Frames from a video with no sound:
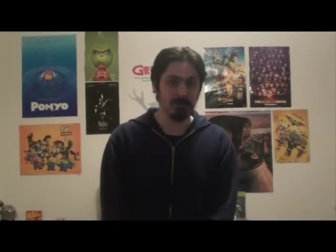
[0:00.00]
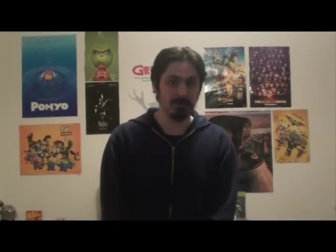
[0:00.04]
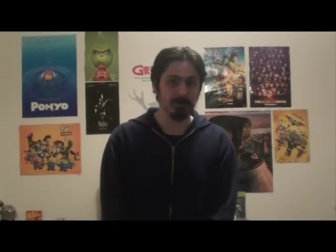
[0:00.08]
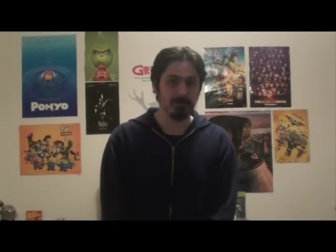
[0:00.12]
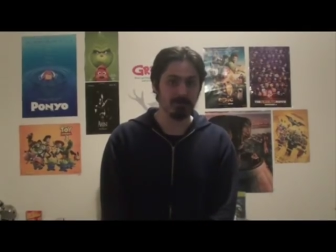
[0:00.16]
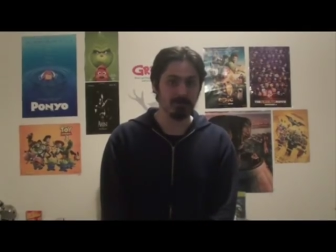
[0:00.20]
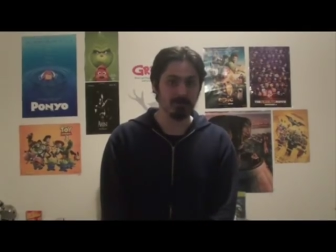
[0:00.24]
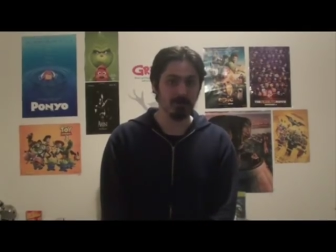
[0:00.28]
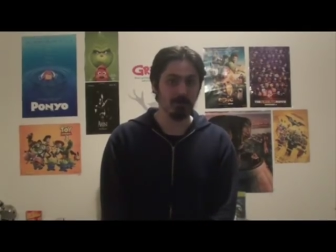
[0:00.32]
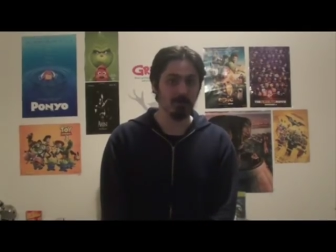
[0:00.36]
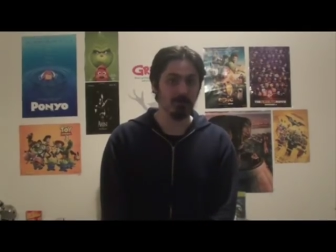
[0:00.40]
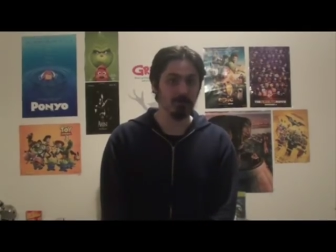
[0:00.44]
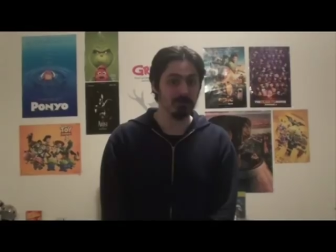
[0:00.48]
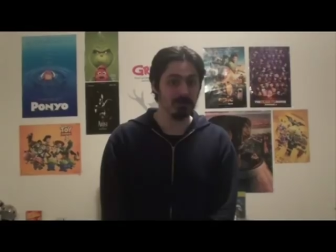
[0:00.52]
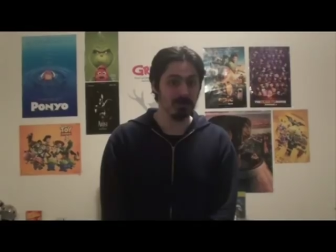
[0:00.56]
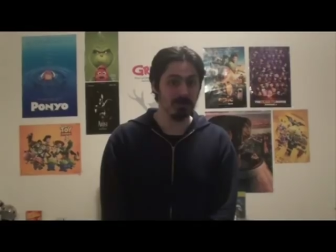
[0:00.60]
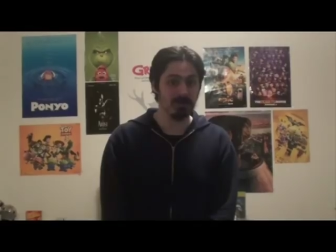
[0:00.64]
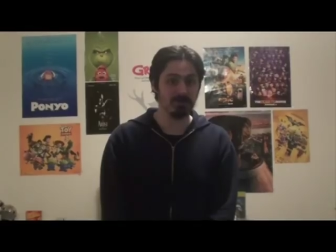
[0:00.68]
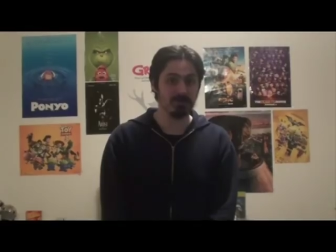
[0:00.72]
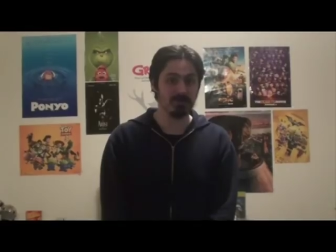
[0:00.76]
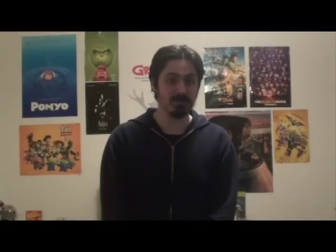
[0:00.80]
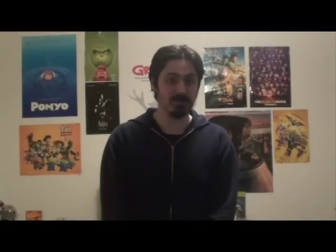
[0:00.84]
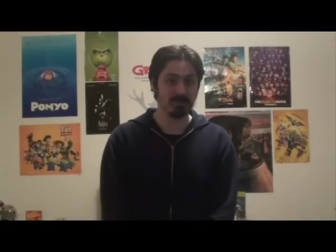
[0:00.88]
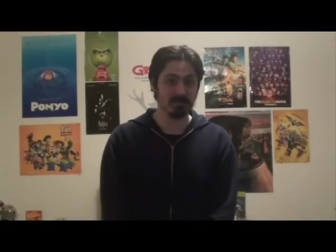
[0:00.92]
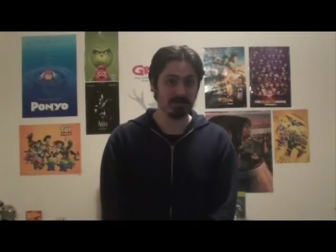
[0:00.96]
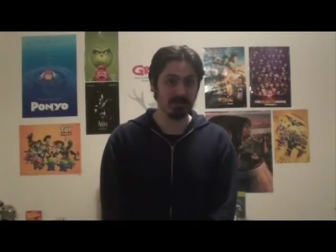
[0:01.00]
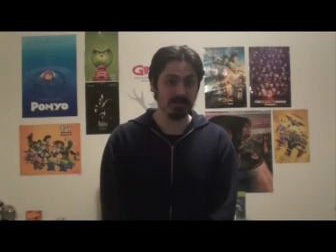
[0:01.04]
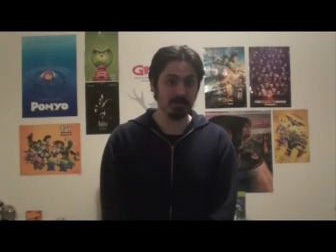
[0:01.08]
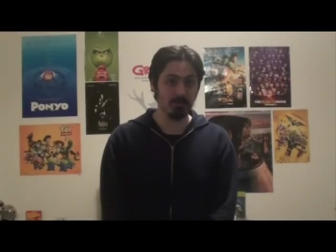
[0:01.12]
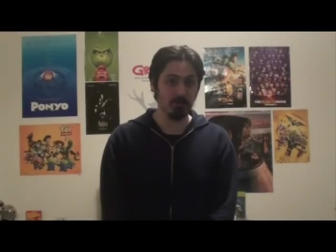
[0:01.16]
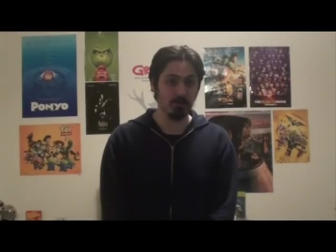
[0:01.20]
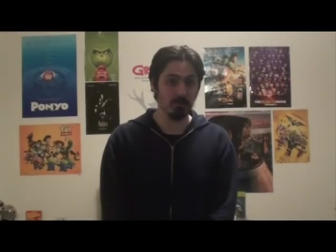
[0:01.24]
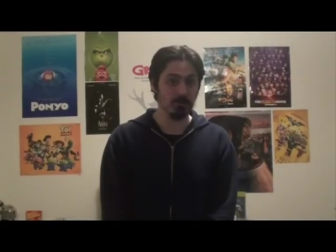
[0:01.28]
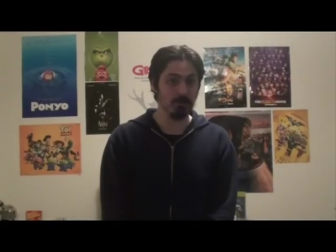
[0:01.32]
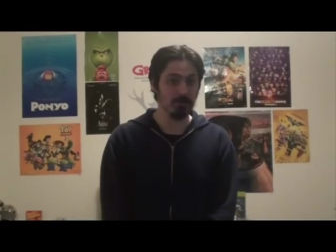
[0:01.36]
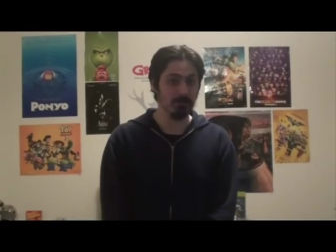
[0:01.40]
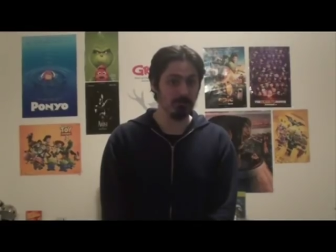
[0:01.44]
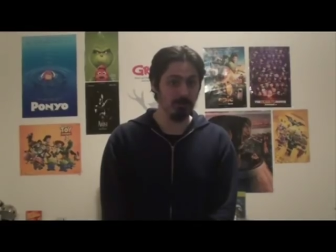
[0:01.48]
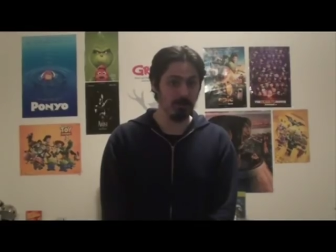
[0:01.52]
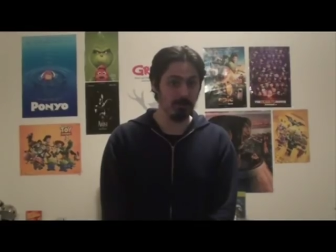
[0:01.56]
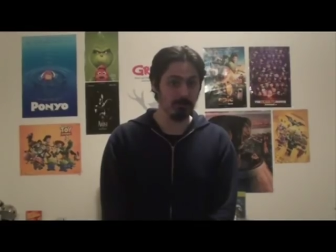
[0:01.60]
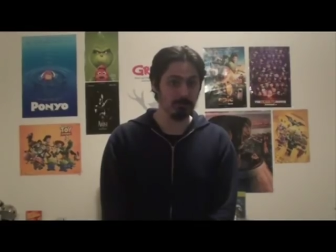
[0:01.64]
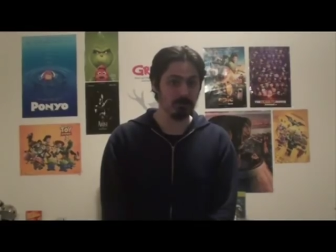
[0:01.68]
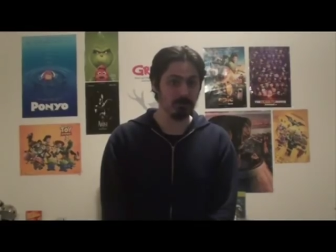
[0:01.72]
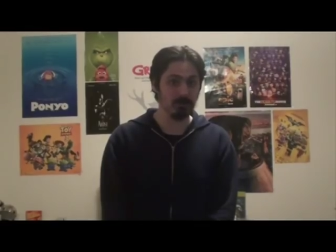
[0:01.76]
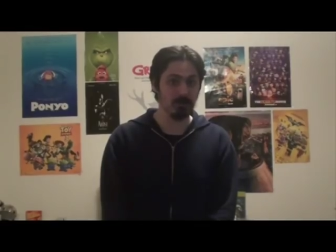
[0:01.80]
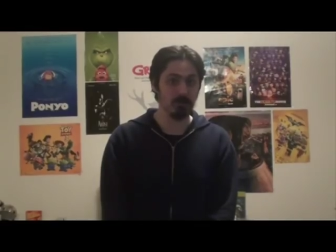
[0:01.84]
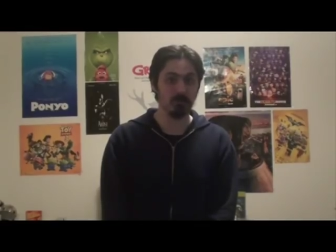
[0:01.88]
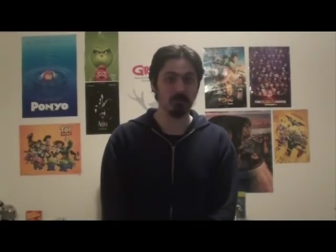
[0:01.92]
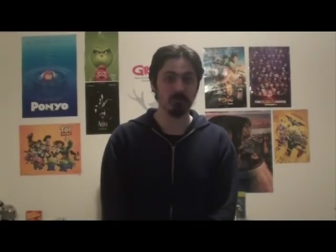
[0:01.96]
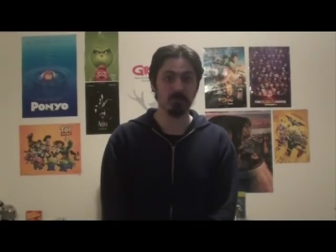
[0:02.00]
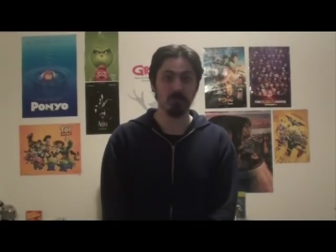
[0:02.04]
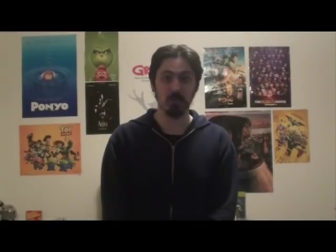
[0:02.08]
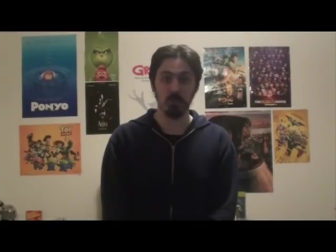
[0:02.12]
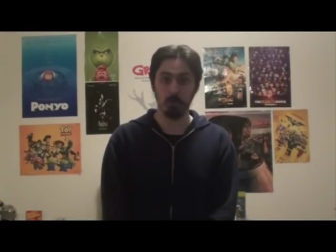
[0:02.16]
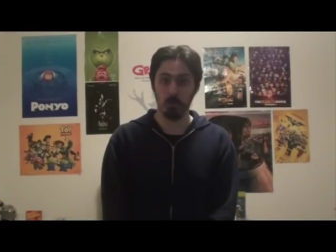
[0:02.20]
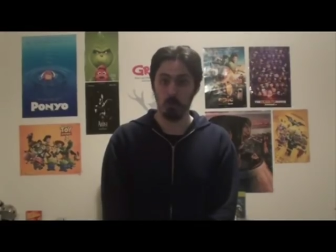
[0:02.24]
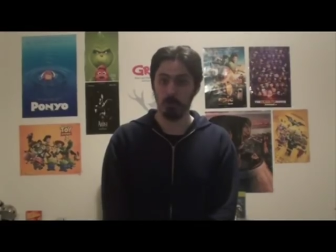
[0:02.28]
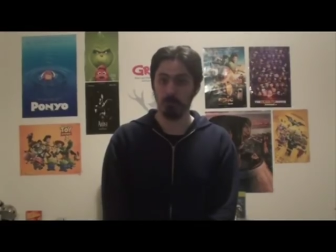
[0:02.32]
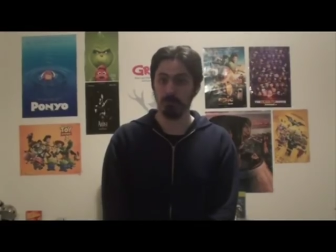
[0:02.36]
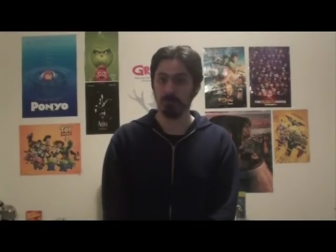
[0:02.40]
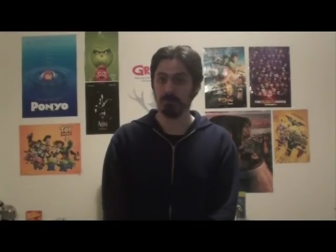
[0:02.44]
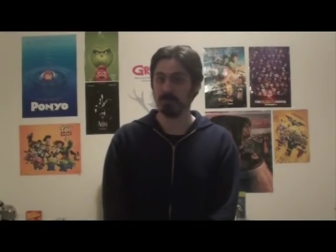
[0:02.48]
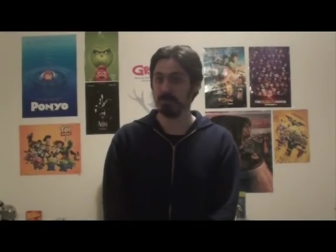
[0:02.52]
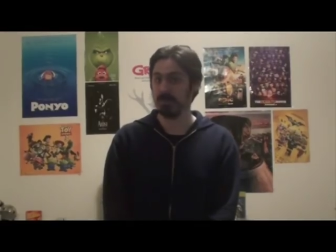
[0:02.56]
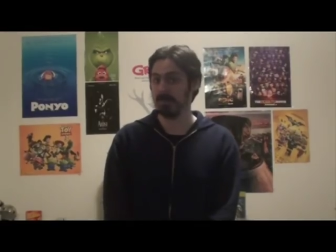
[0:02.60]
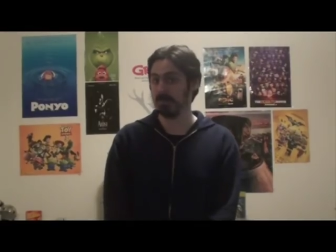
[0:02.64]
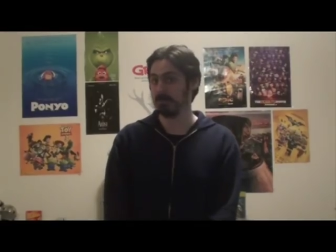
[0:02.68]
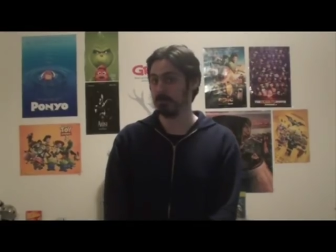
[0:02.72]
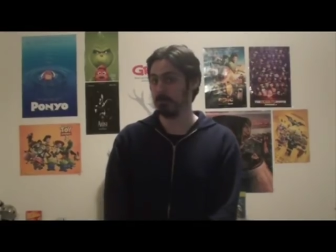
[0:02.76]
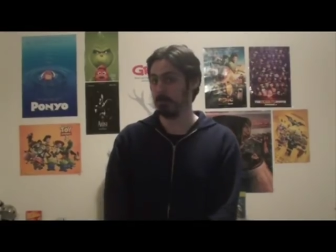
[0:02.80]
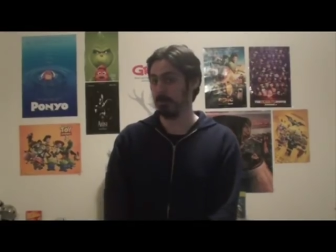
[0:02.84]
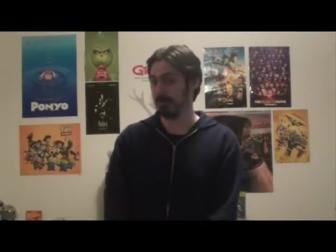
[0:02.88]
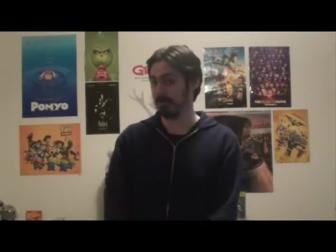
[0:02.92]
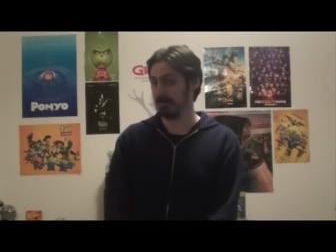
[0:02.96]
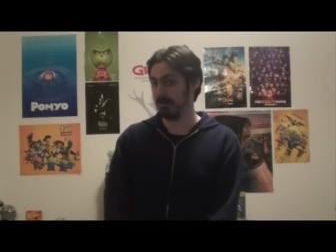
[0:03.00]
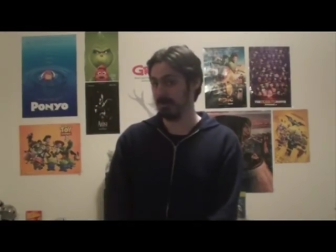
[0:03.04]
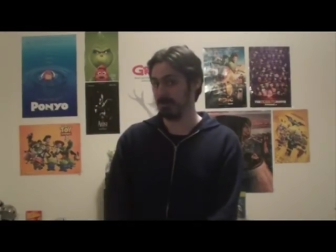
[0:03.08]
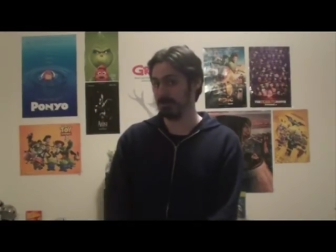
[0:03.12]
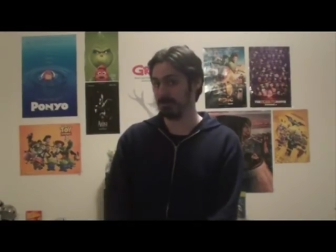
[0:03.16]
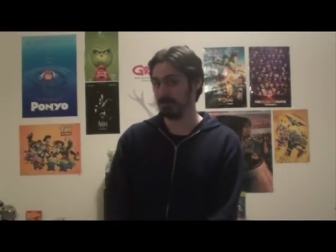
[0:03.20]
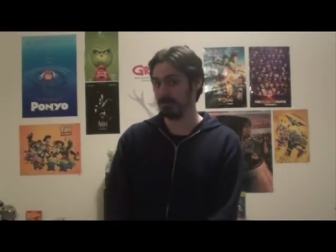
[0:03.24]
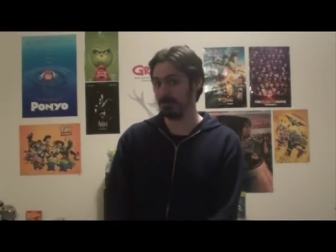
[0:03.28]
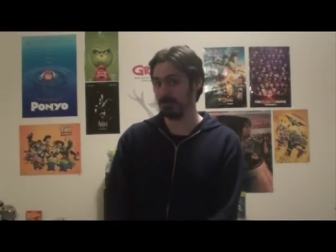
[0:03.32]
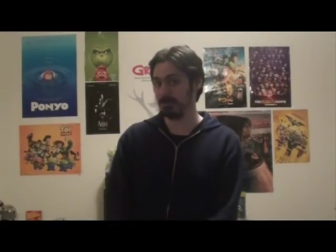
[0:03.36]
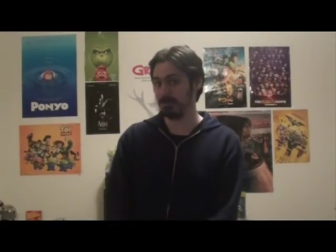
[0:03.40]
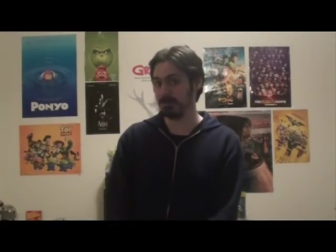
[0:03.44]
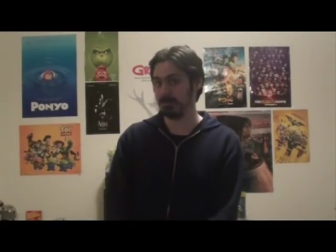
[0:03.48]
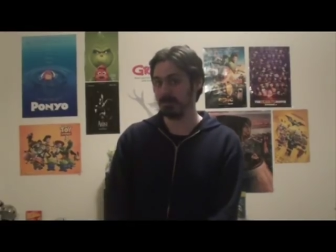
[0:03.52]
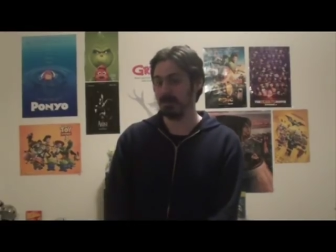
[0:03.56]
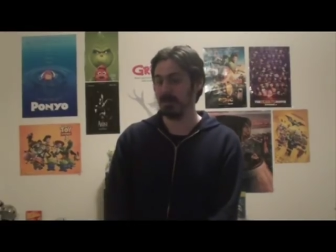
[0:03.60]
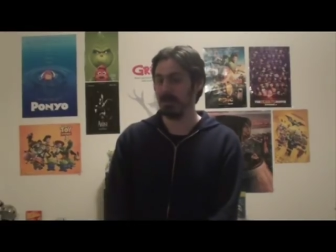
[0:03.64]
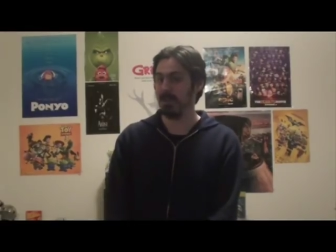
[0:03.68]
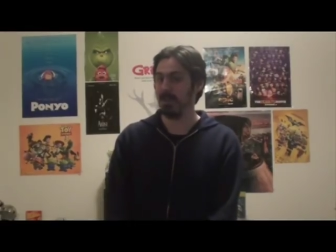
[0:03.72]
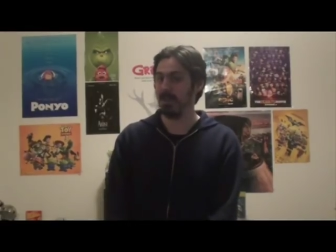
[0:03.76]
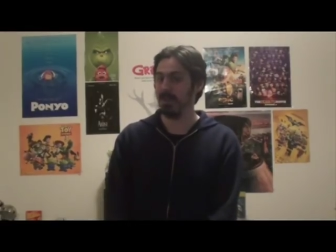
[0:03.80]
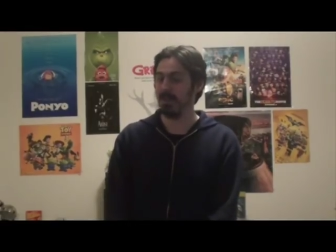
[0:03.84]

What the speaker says: so does the sequel live up to those enormous expectations?